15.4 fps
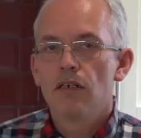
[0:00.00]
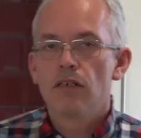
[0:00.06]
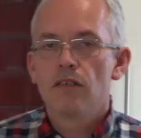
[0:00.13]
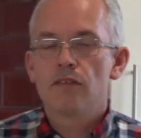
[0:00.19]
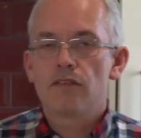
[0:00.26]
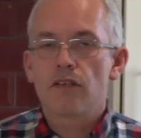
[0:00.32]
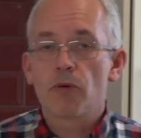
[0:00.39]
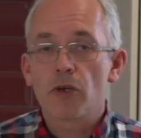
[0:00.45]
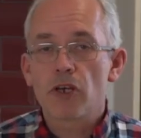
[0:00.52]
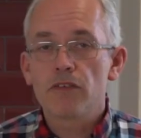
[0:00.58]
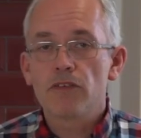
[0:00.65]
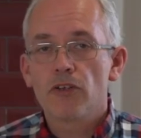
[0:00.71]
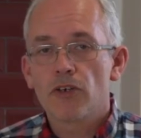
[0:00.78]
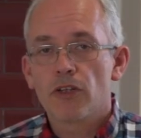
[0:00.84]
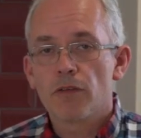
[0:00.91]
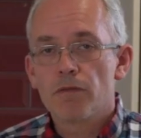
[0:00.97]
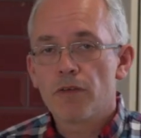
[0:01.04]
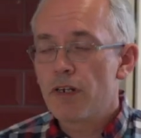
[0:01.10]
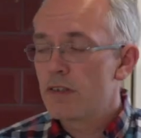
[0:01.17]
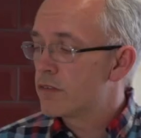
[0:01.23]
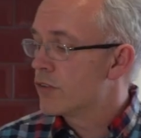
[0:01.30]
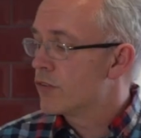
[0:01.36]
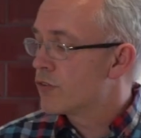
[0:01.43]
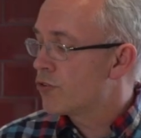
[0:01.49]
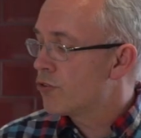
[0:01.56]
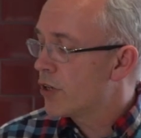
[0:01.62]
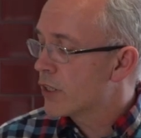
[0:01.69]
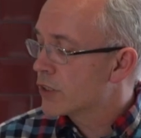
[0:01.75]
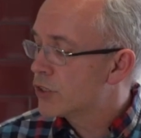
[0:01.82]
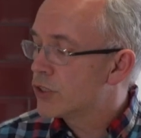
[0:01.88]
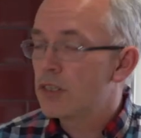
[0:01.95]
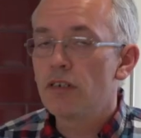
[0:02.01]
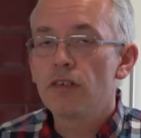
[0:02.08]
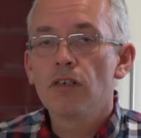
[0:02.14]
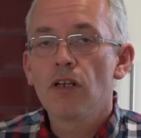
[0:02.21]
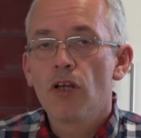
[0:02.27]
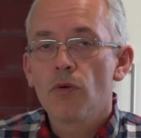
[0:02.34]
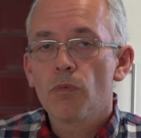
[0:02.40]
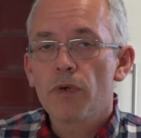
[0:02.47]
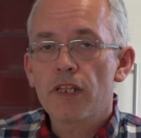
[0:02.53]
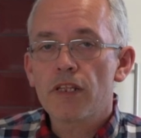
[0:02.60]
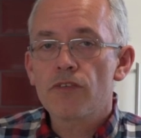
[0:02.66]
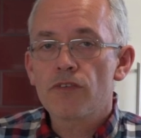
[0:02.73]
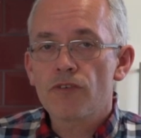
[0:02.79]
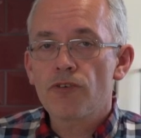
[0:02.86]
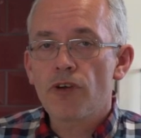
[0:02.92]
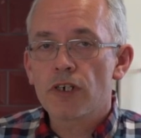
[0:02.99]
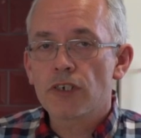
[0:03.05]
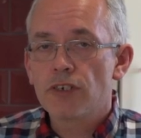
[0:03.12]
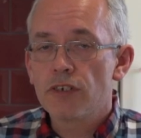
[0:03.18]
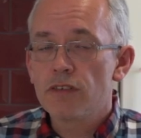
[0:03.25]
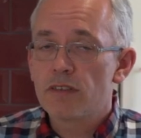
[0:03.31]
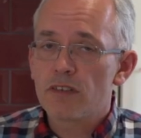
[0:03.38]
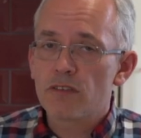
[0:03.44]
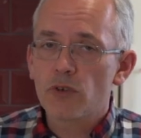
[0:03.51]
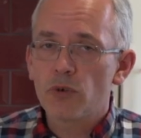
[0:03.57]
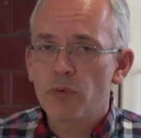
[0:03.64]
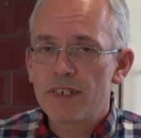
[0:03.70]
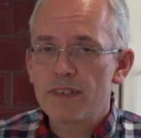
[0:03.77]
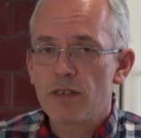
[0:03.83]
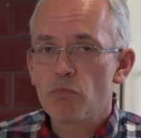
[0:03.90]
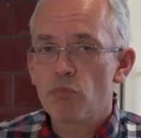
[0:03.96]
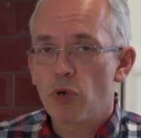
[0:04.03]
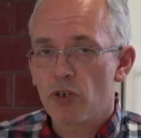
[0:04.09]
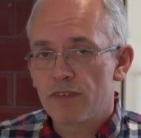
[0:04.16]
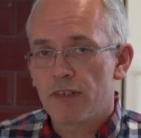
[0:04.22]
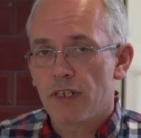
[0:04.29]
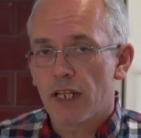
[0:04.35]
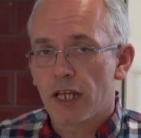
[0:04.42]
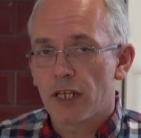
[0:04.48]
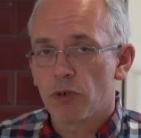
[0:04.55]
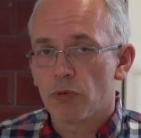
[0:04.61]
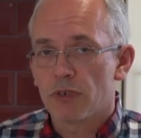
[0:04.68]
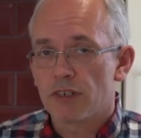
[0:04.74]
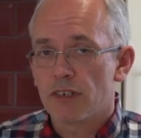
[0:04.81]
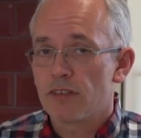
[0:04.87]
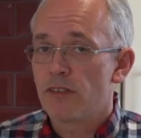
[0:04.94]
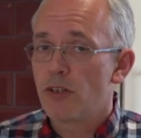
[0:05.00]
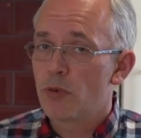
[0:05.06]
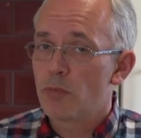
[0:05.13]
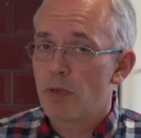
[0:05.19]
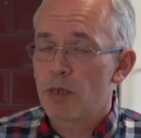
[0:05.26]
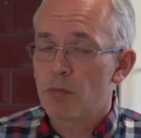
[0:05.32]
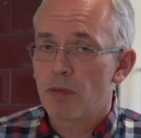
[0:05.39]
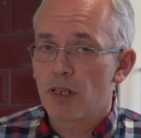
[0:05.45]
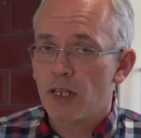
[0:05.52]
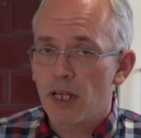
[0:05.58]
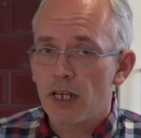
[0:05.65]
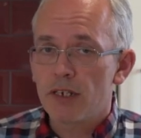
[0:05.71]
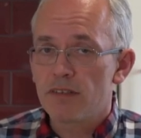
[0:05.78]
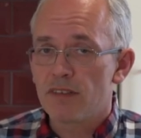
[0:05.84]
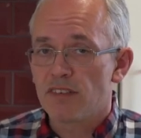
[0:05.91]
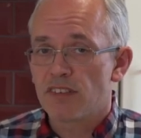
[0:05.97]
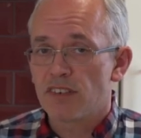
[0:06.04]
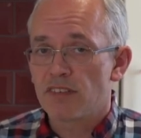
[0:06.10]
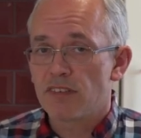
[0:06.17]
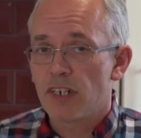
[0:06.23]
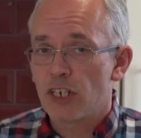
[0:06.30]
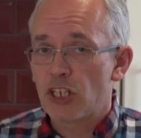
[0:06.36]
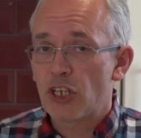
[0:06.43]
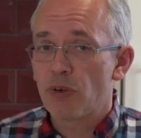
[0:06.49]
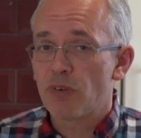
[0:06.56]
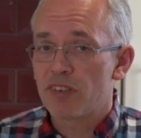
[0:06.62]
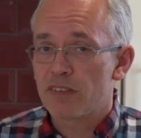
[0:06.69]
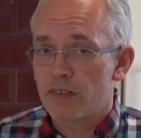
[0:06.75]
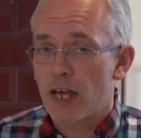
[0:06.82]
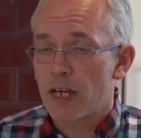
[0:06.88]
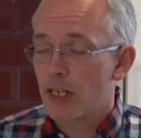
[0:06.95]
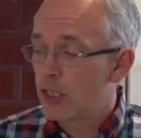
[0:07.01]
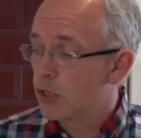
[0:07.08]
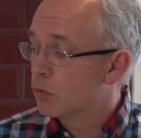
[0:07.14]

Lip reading: So I'm going to look at the first instruction. With instructions, it's always in bossy language. It's not being polite, it's just telling you exactly